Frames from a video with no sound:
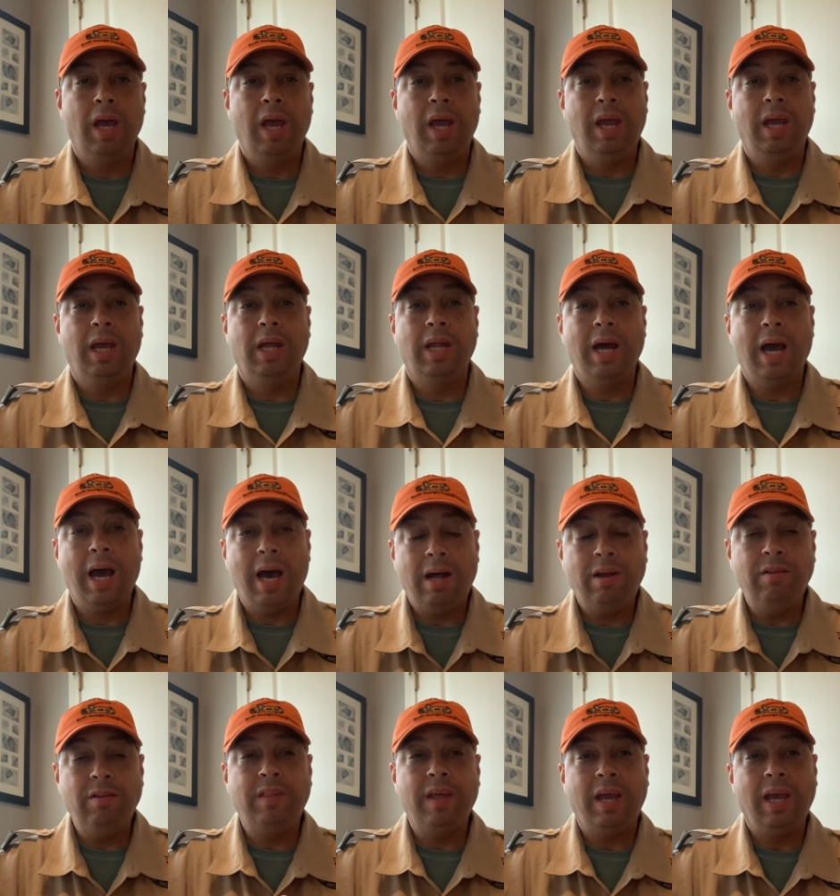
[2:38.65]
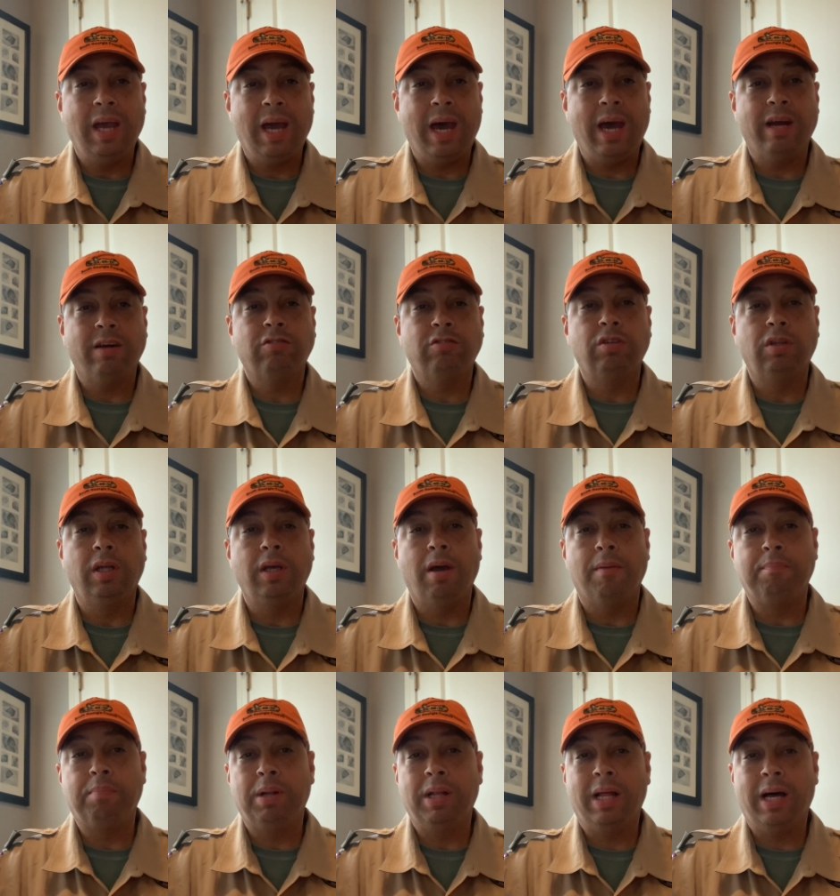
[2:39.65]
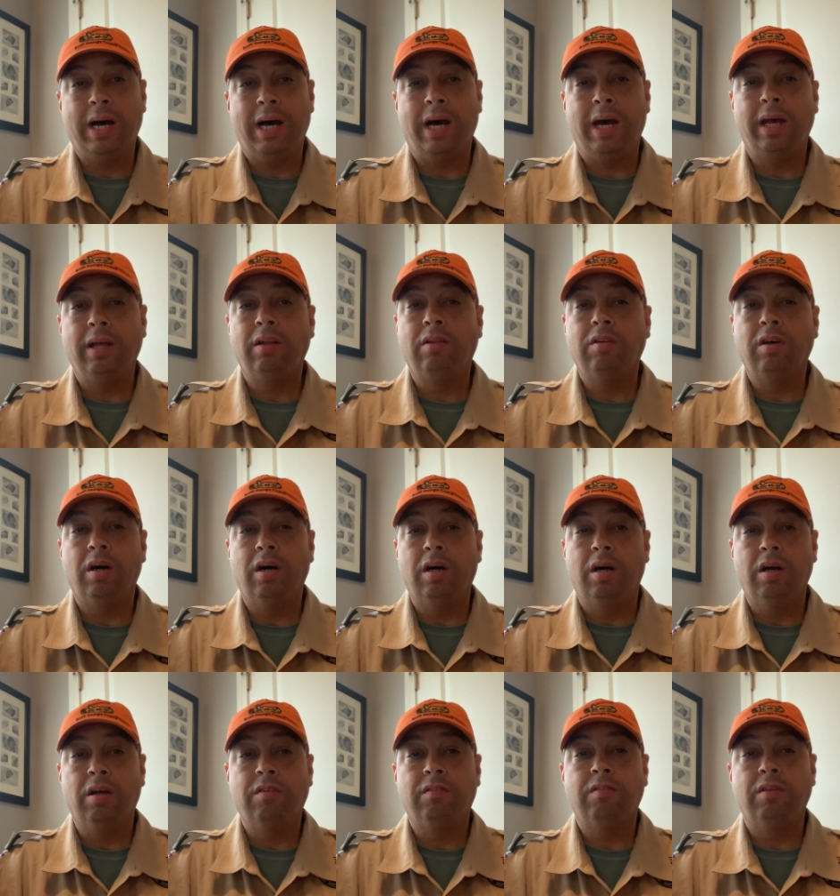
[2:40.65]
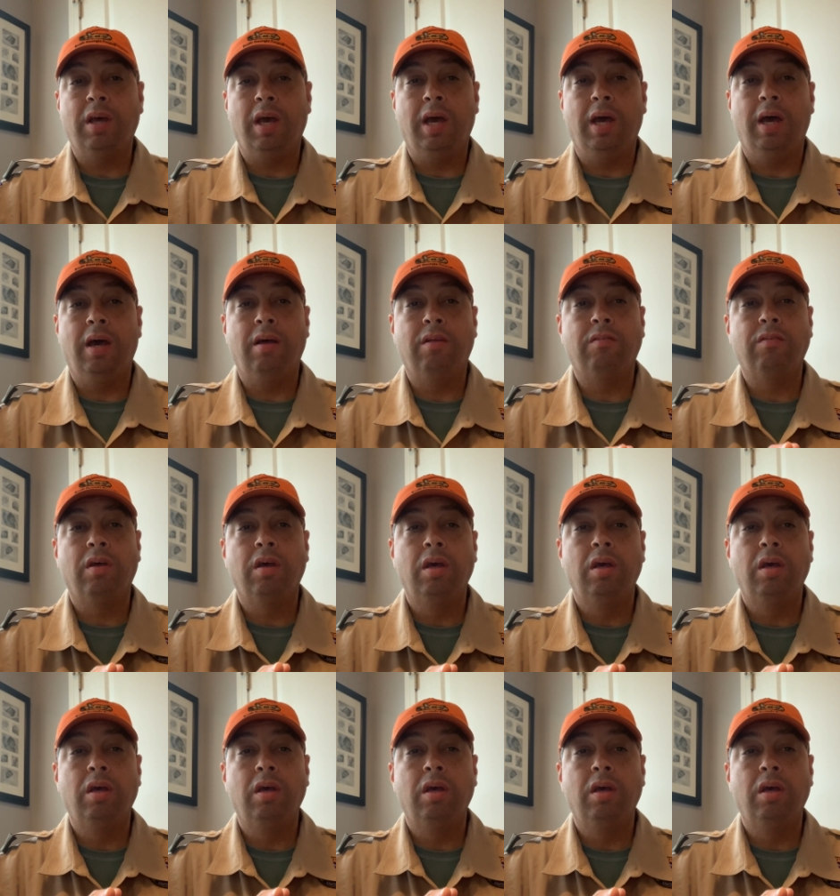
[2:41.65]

and how do they actually apply to us as